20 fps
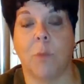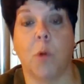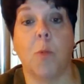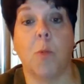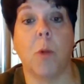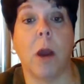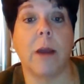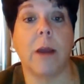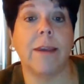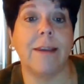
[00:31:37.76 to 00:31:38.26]

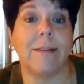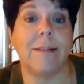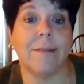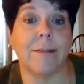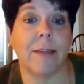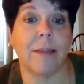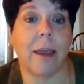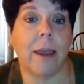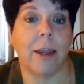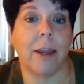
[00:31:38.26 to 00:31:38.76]
Rocky's
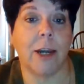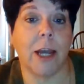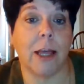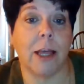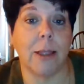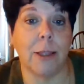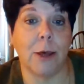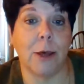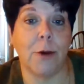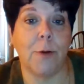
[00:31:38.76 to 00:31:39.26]
saying
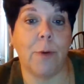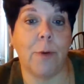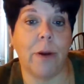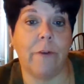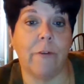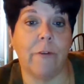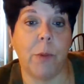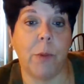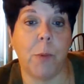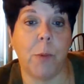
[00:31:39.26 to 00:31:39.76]
hello,
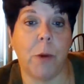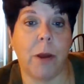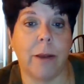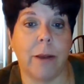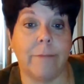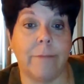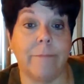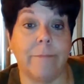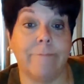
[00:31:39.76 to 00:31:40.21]
everyone.